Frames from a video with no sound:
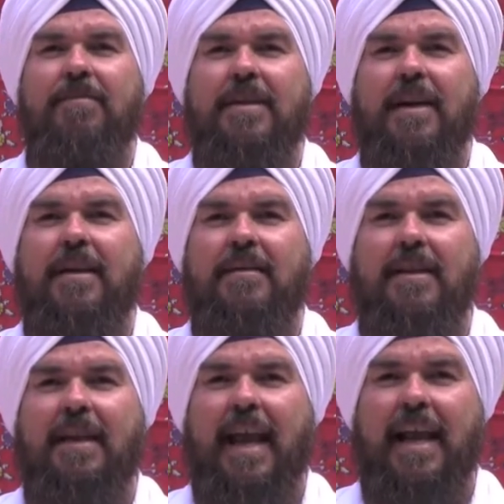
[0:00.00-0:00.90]

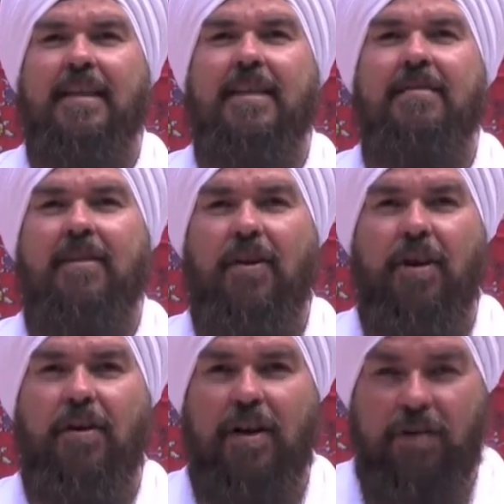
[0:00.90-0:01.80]
to get, you
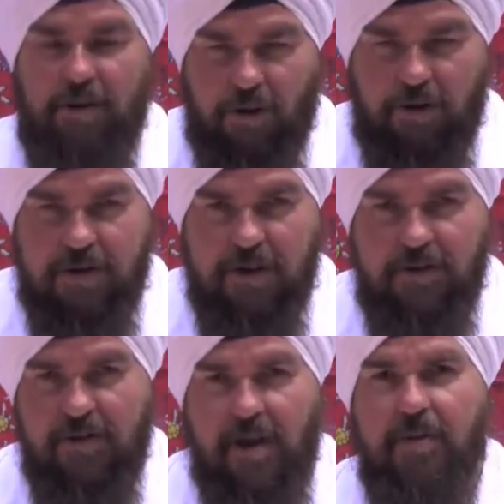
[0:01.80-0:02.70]
know, going
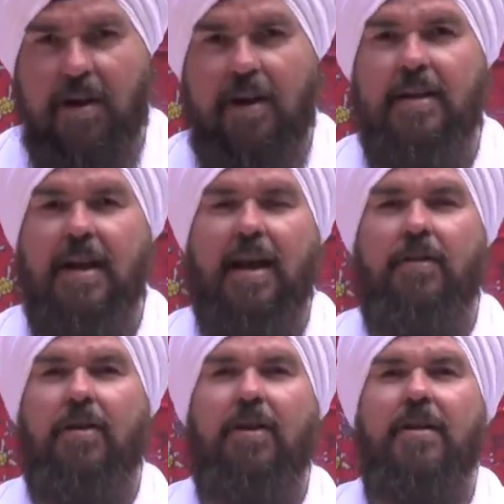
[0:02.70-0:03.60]
to some kind of
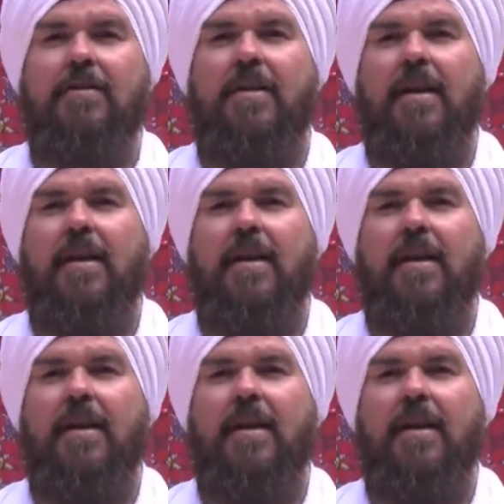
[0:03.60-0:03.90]
downer,